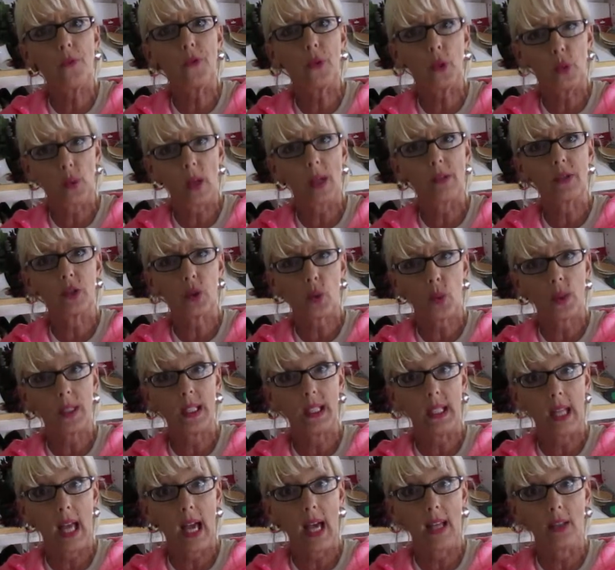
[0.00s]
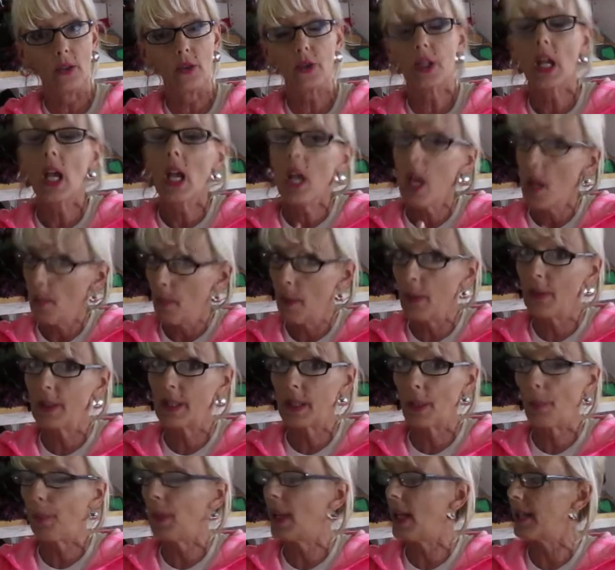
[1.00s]
for around $20. But it was
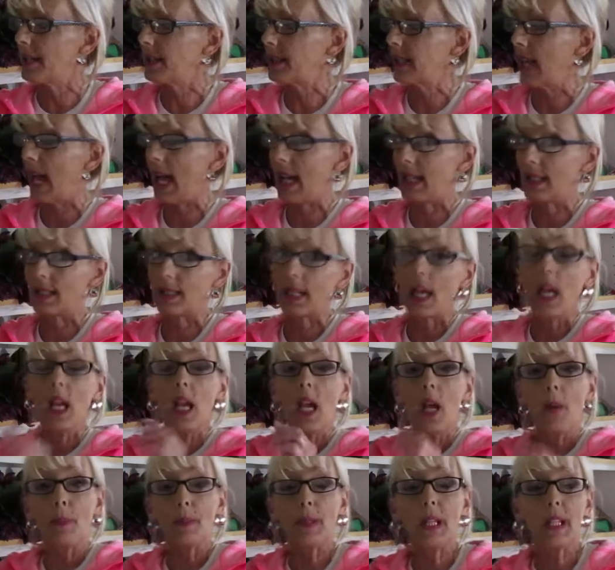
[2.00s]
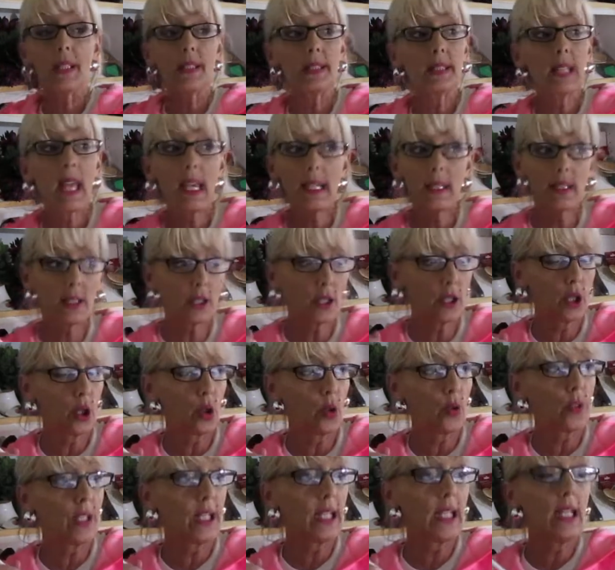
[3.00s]
a plus size. Plus size
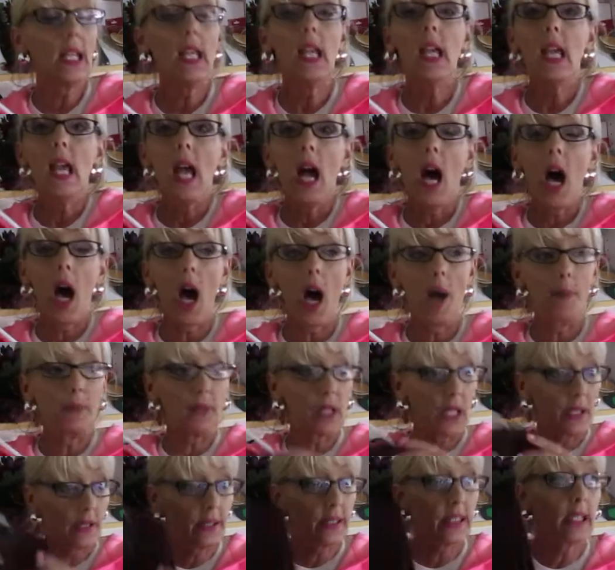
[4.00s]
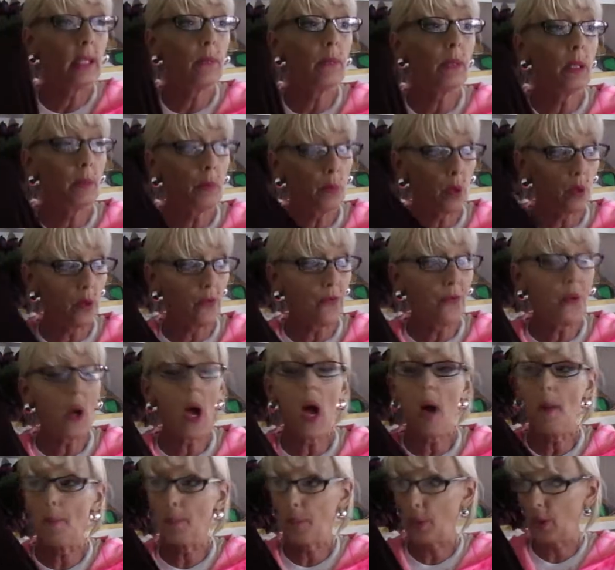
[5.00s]
clothing um, does seem to move
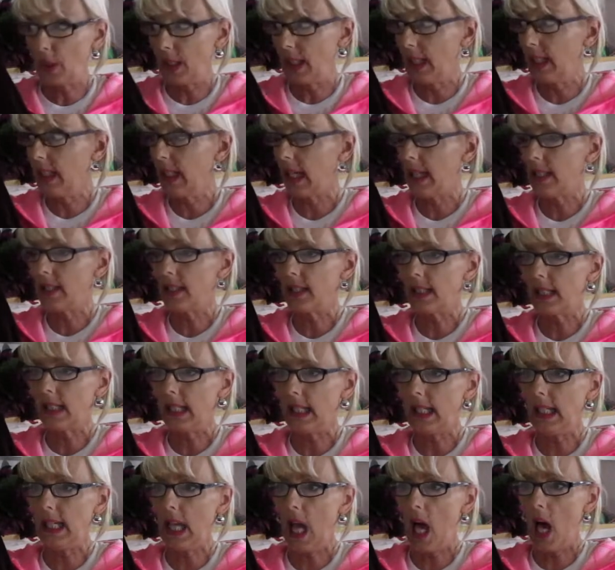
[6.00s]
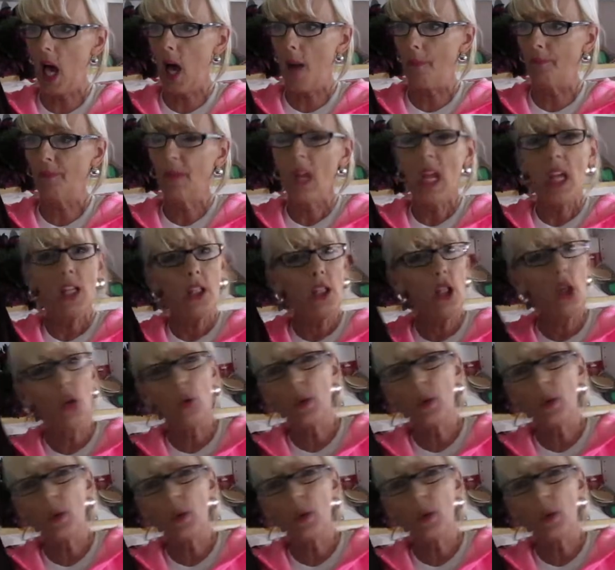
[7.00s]
um, pretty nicely, um, you know,